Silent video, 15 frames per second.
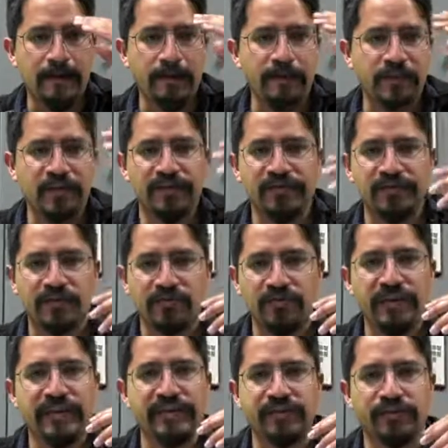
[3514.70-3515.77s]
there is no
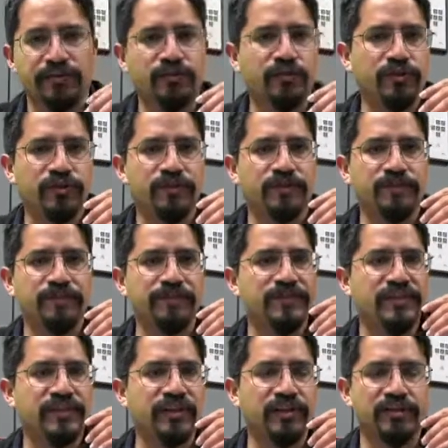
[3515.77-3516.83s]
reason to
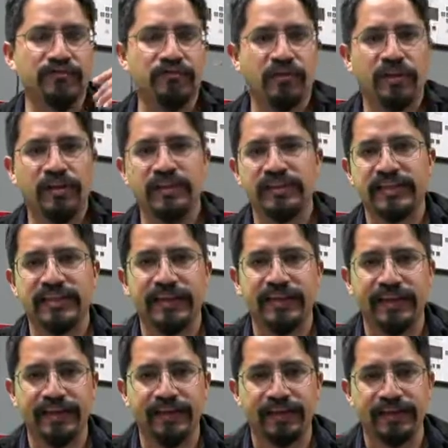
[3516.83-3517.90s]
just run the
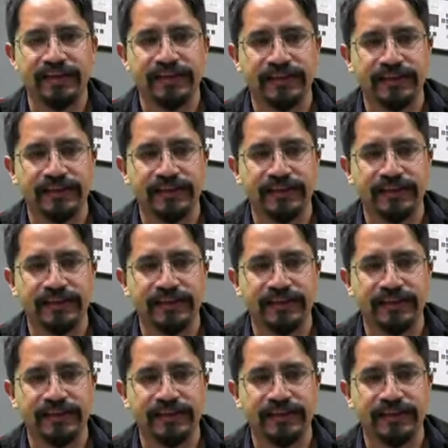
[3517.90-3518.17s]
generators